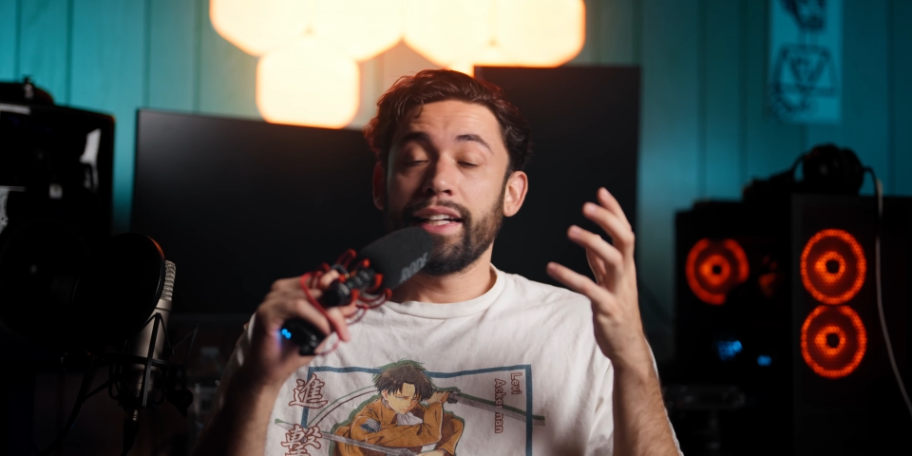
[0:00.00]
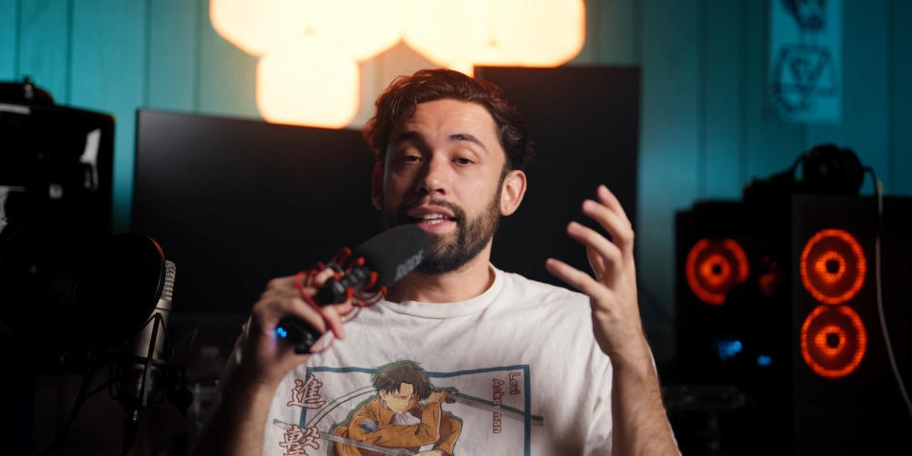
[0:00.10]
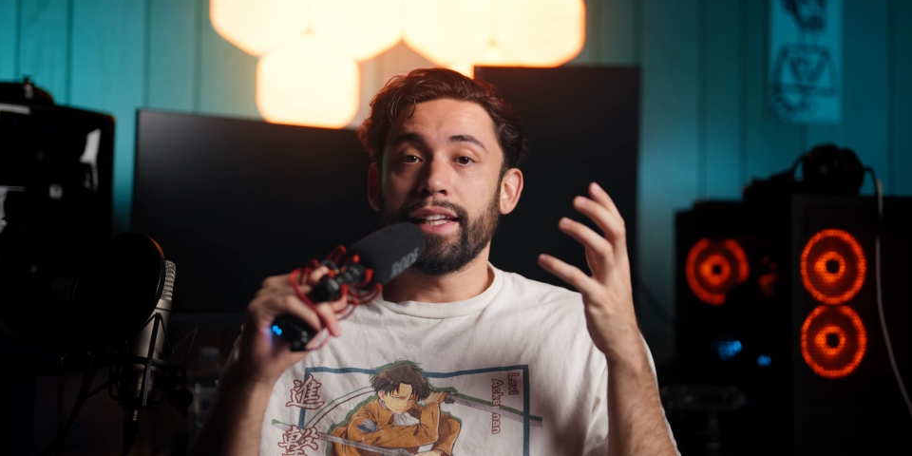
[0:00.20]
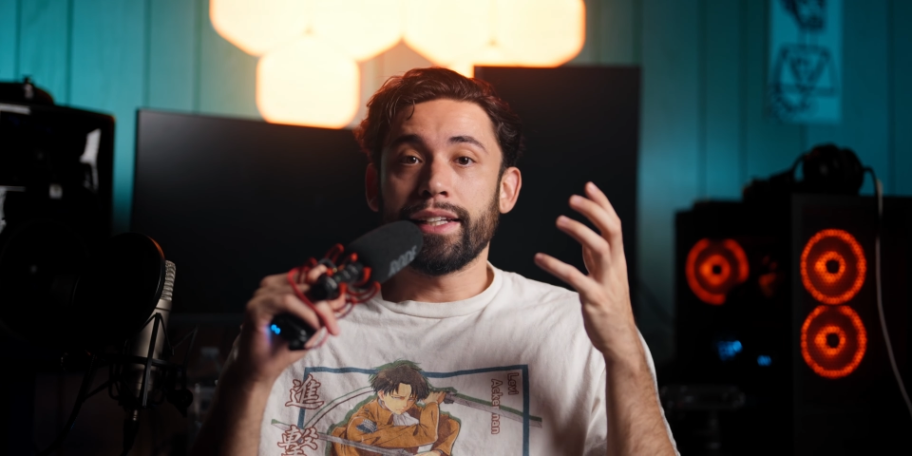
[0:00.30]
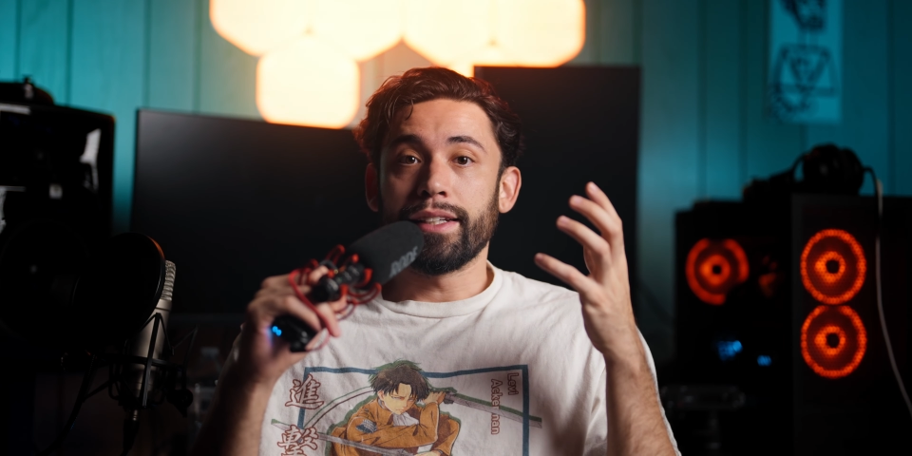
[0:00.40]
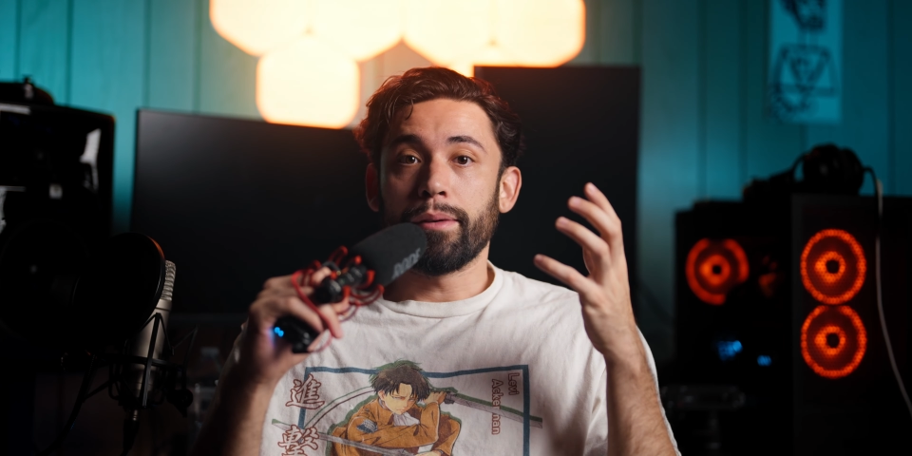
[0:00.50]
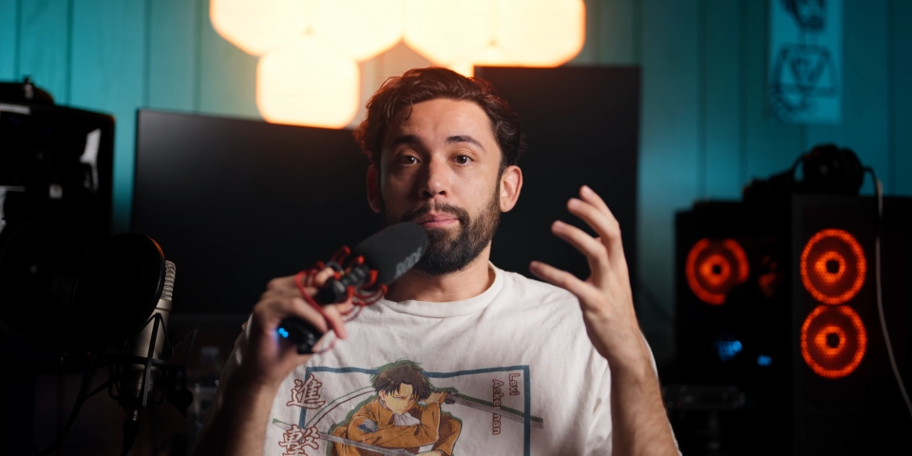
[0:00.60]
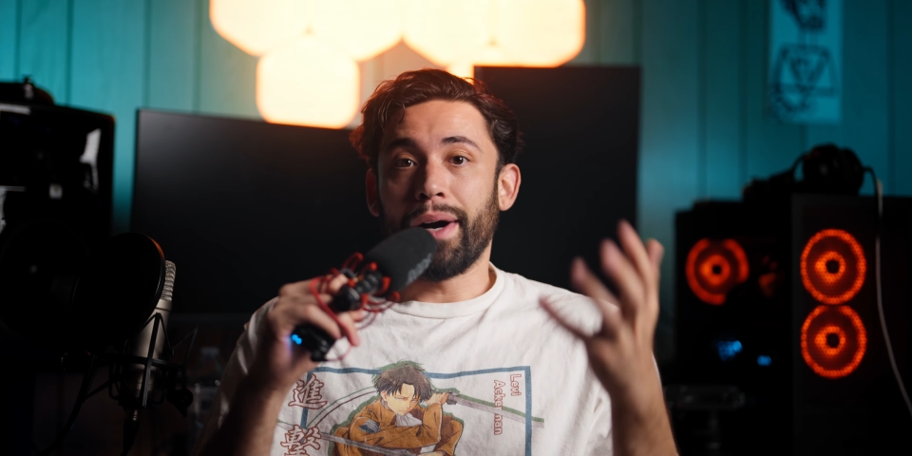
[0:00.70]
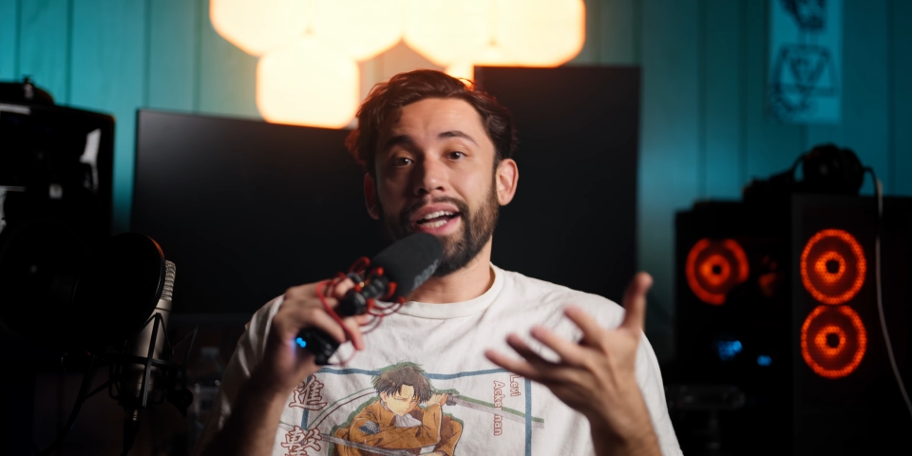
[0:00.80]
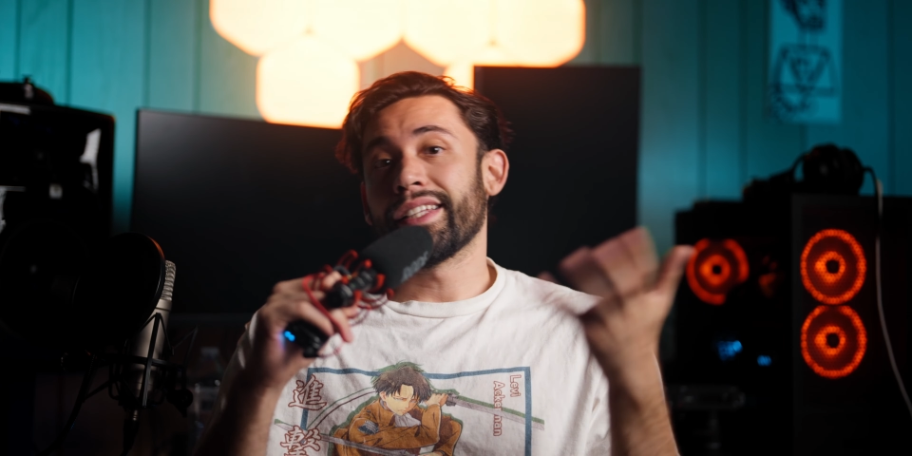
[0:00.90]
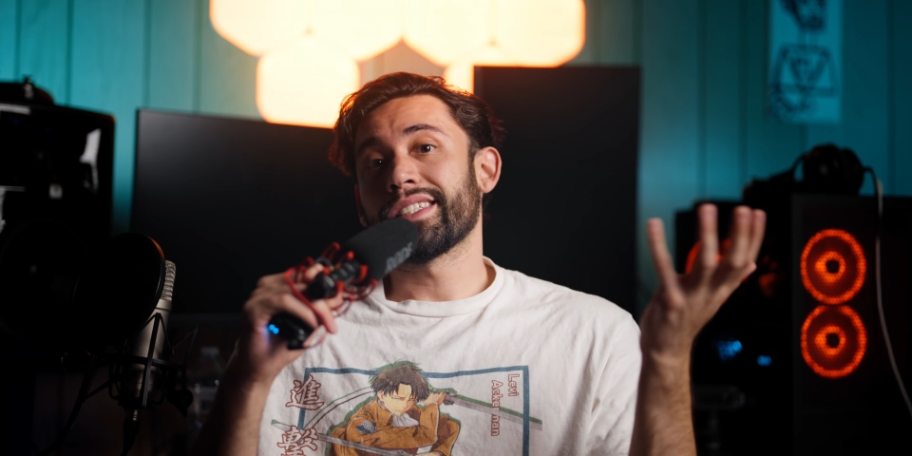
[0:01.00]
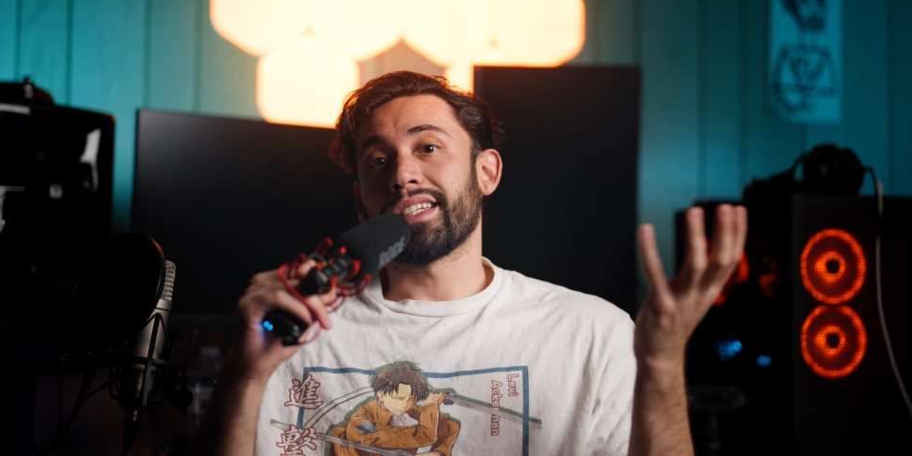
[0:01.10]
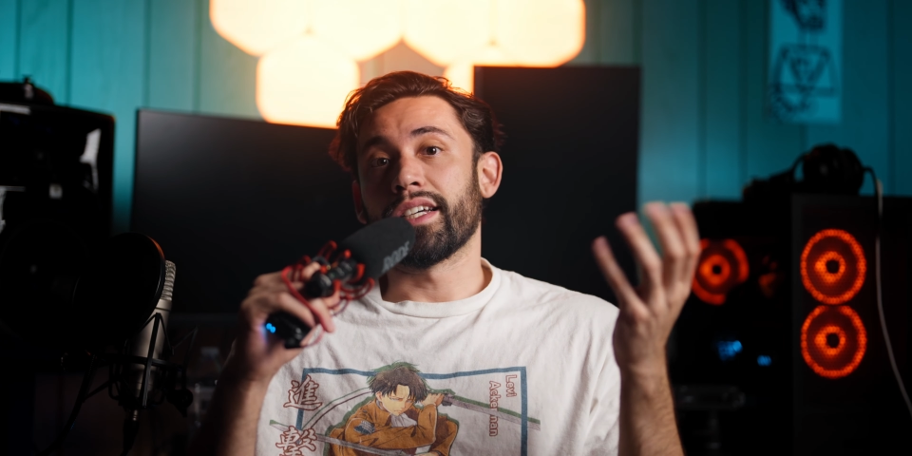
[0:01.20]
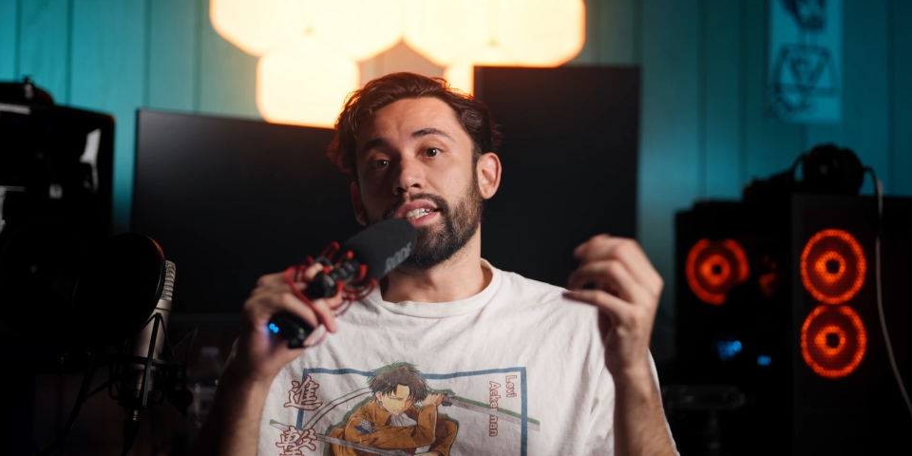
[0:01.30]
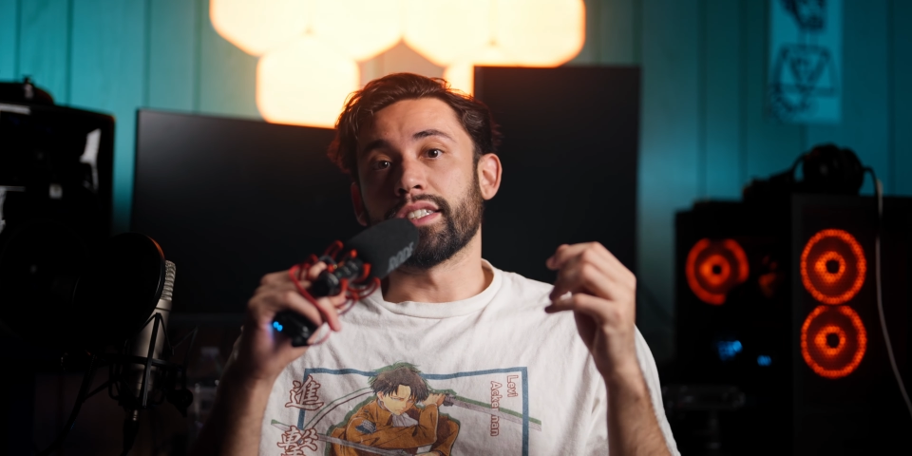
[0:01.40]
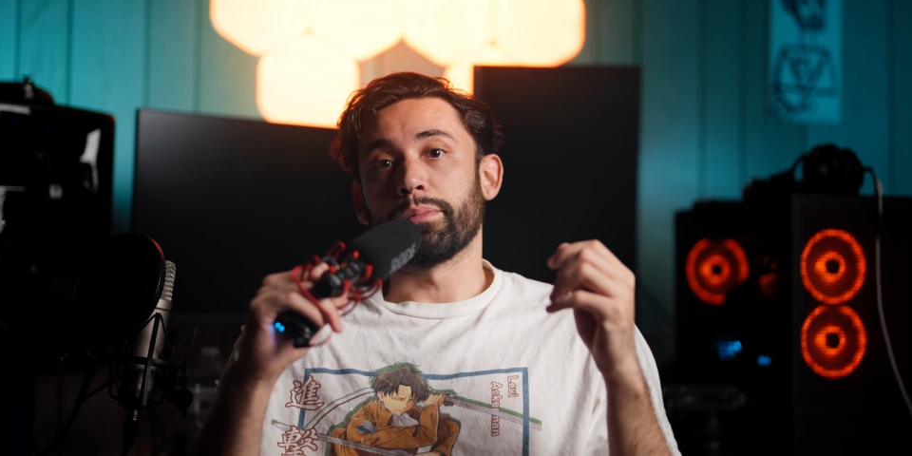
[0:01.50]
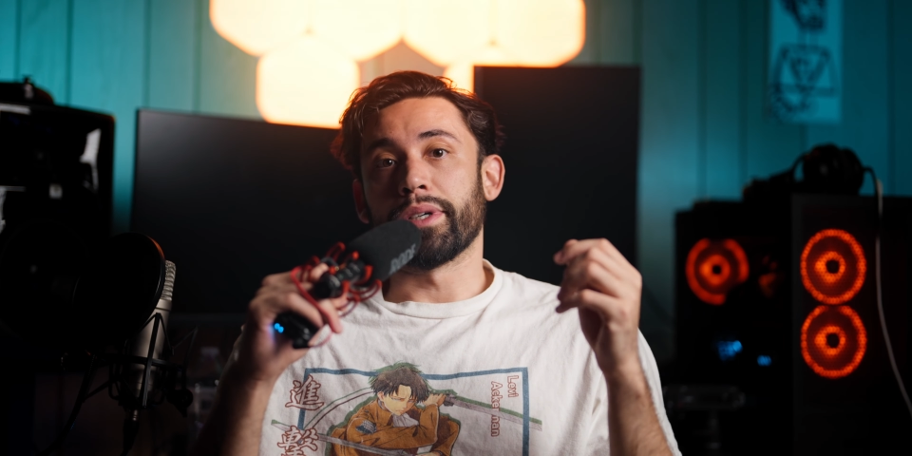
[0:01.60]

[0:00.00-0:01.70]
then buy this lens.